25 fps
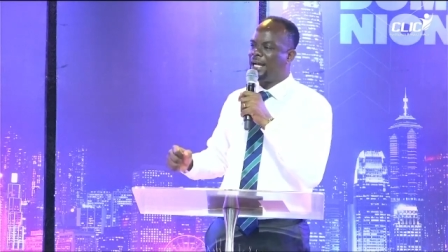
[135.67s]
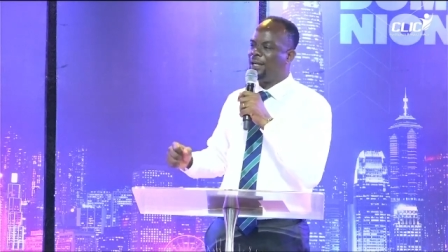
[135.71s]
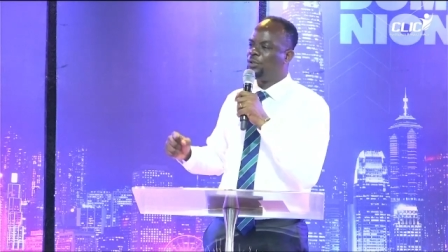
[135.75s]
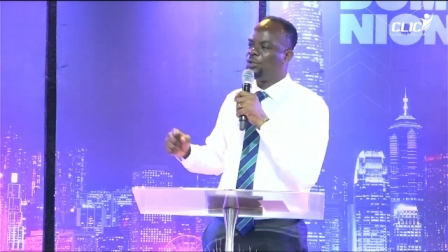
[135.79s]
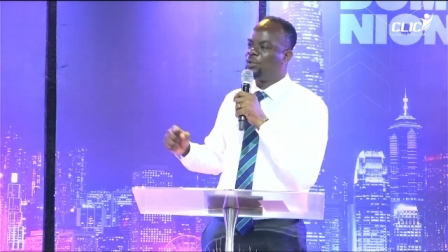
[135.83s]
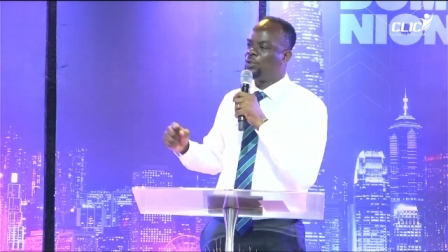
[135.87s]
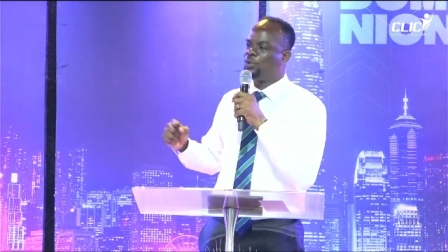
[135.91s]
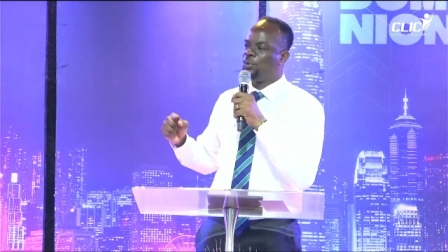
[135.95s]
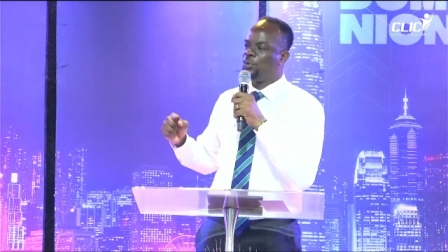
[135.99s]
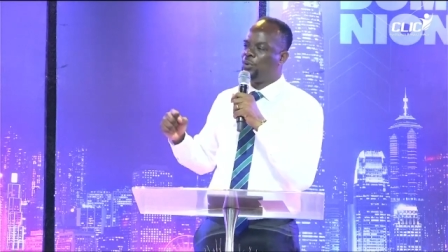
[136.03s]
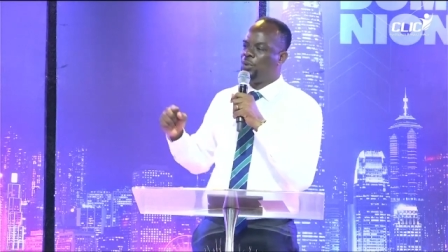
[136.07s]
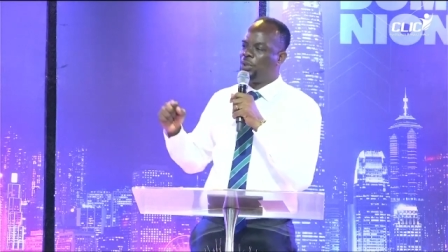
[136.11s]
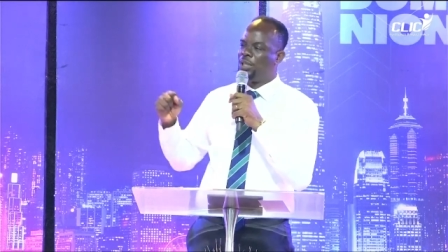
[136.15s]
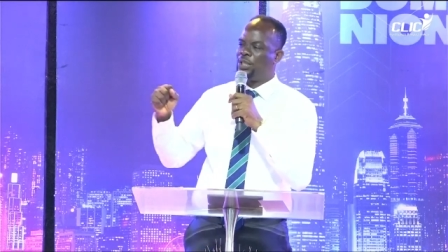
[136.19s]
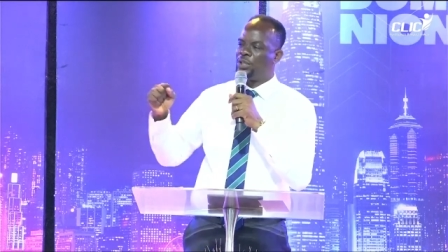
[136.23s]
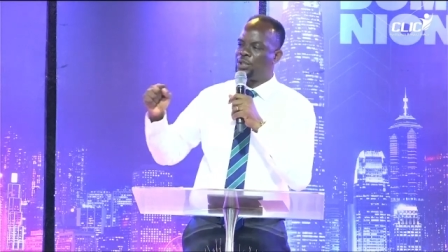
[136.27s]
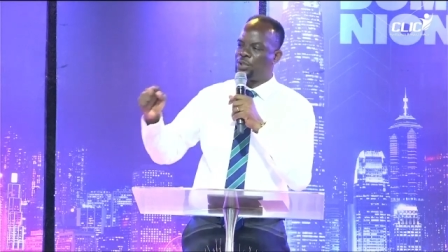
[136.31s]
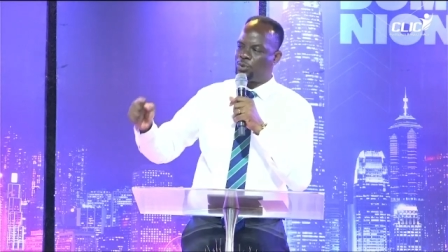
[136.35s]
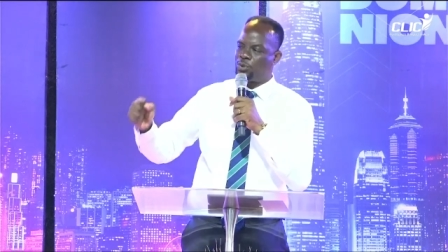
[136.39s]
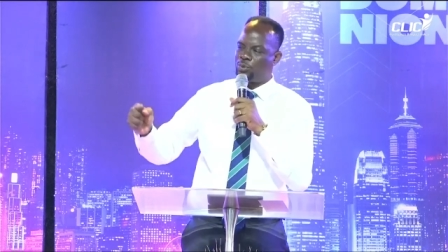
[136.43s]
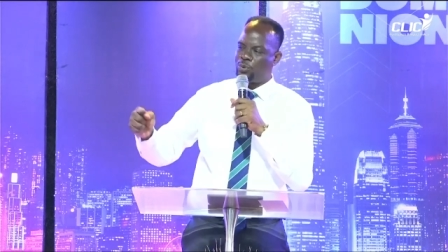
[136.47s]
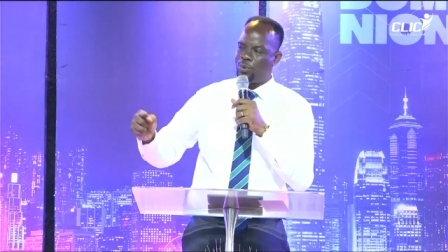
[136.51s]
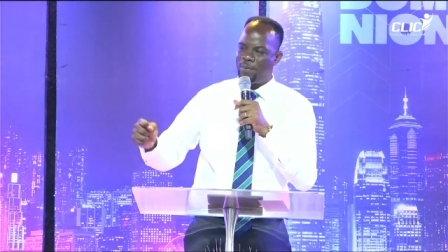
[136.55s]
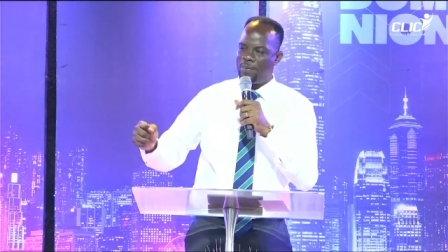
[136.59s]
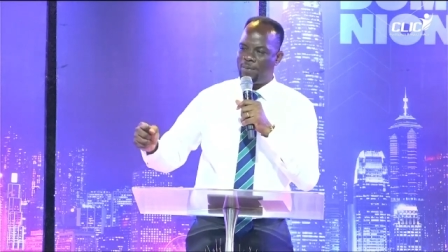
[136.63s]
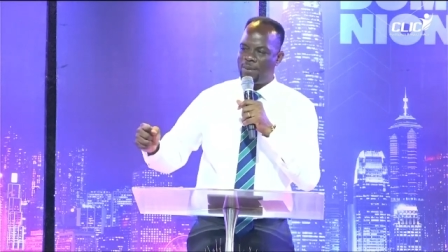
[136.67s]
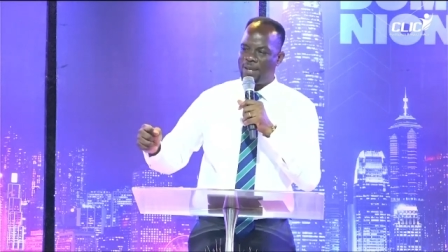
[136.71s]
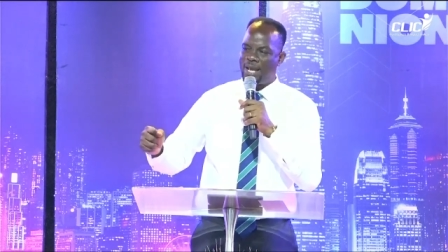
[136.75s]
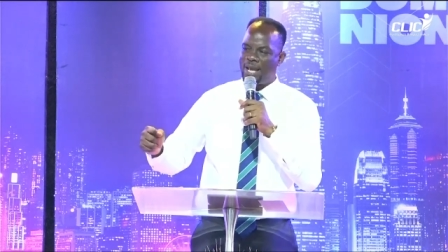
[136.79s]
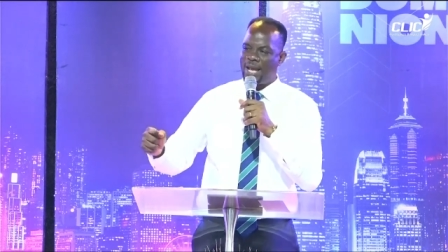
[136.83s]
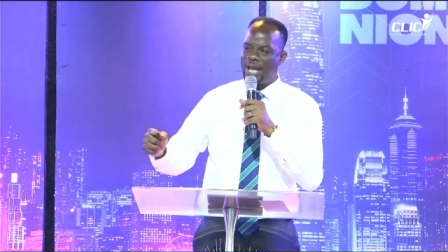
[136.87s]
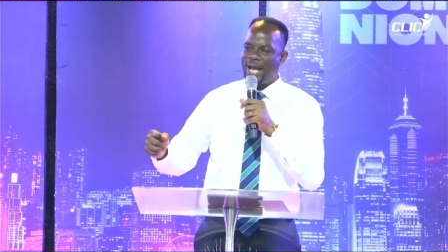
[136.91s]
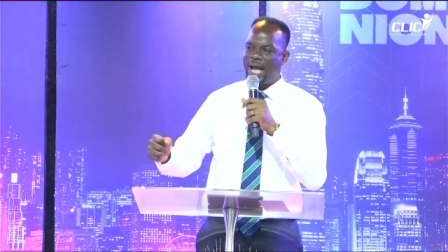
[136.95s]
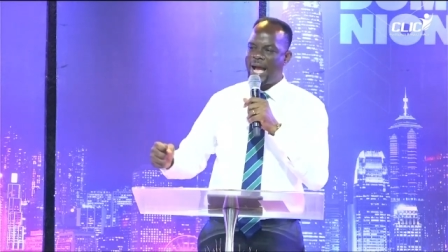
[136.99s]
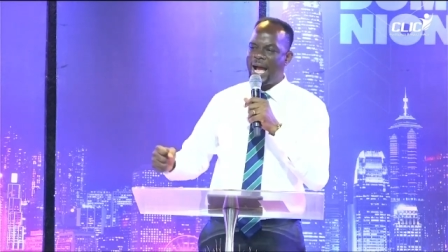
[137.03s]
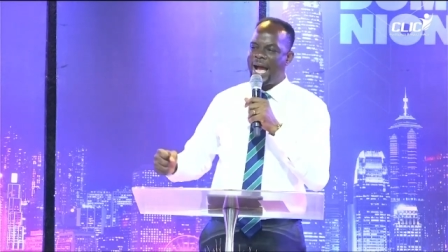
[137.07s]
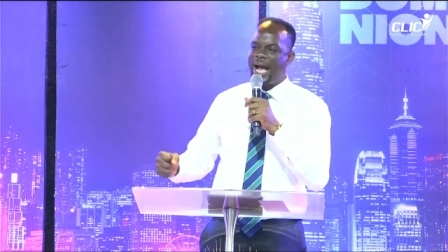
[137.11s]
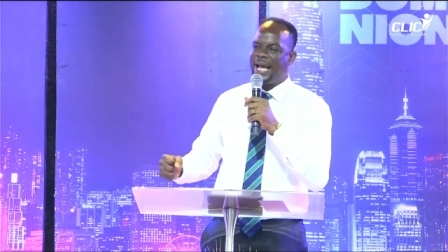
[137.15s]
do this one,
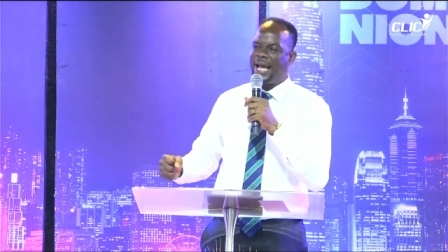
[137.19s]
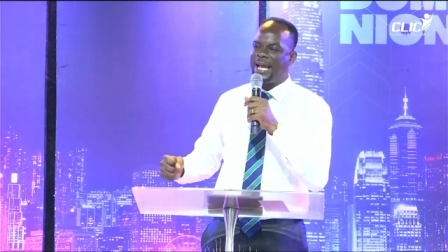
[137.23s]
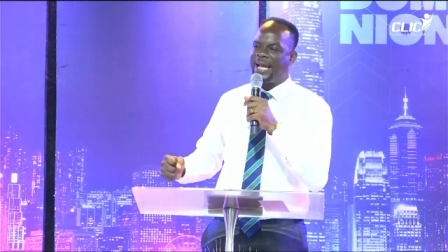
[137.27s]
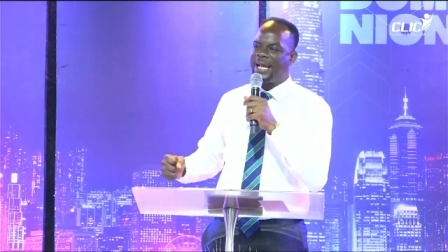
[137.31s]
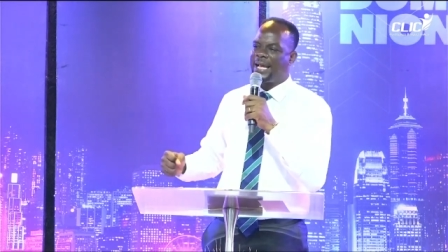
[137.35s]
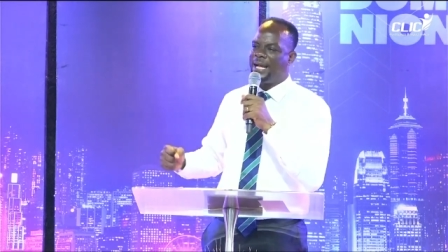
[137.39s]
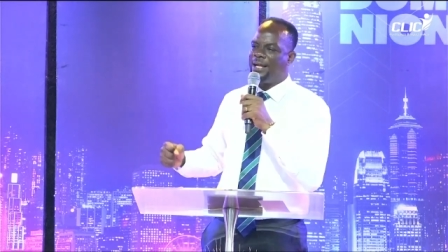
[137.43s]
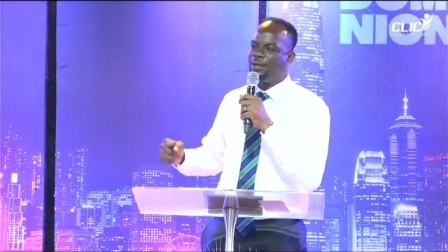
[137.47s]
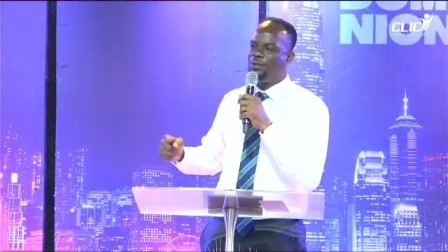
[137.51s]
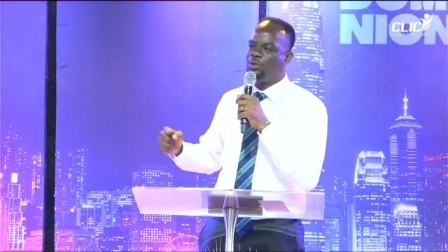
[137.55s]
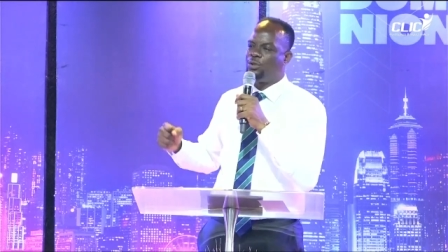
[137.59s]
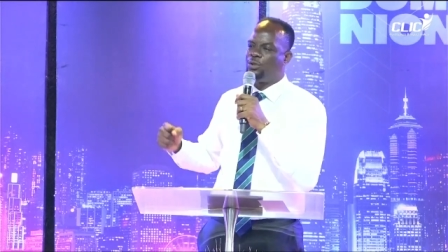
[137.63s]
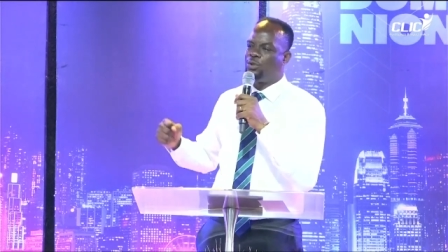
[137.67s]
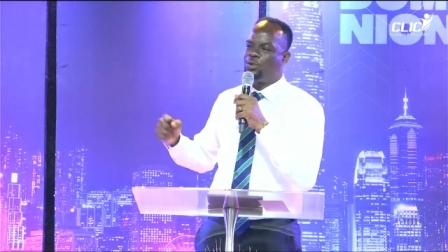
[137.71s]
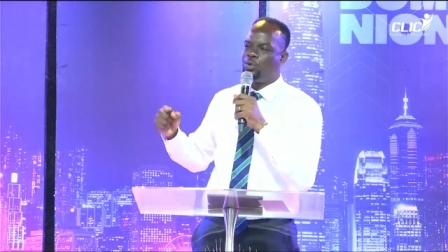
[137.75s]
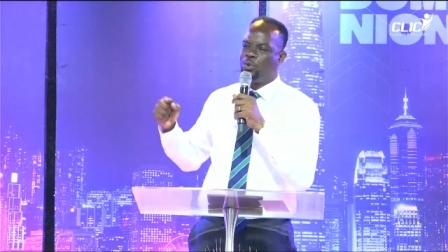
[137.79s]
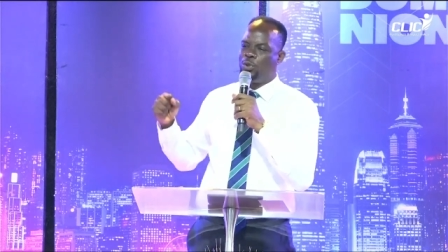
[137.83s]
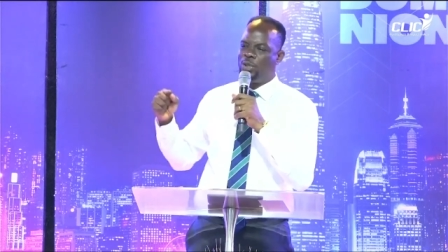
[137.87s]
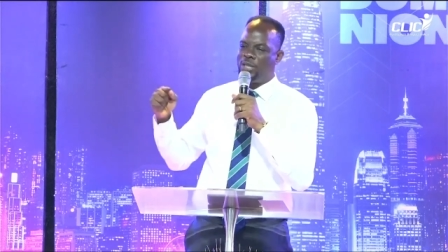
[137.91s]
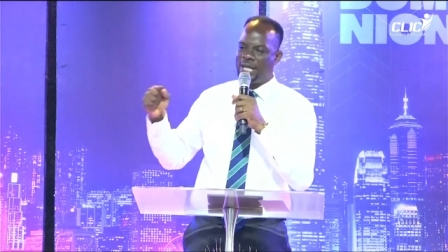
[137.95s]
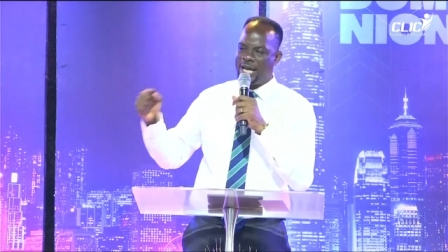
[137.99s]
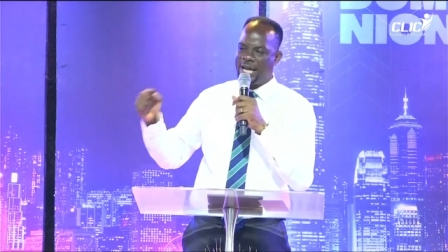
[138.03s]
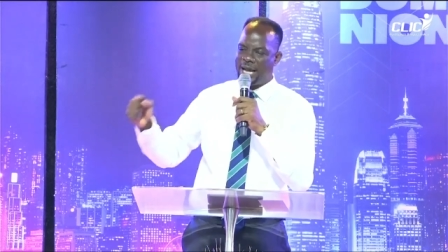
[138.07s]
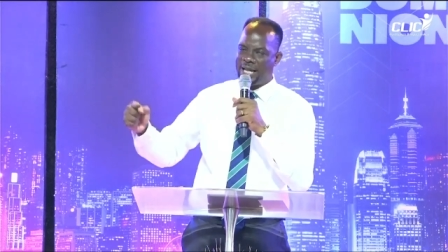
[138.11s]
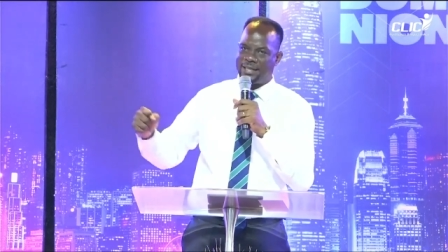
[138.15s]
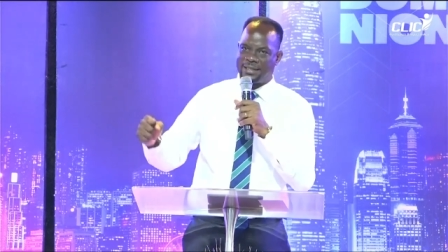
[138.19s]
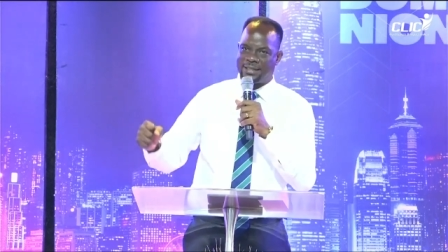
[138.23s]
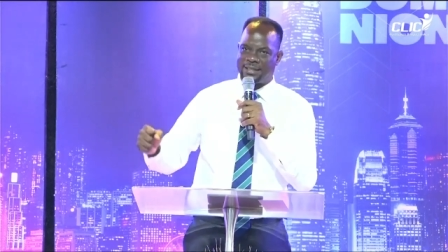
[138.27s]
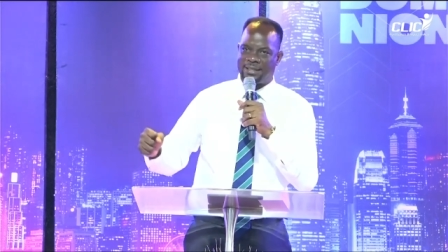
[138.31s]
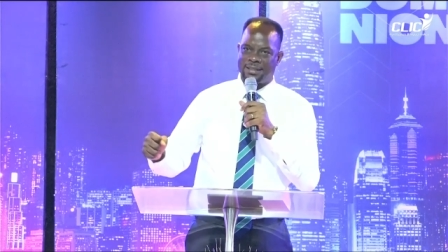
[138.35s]
I can do that.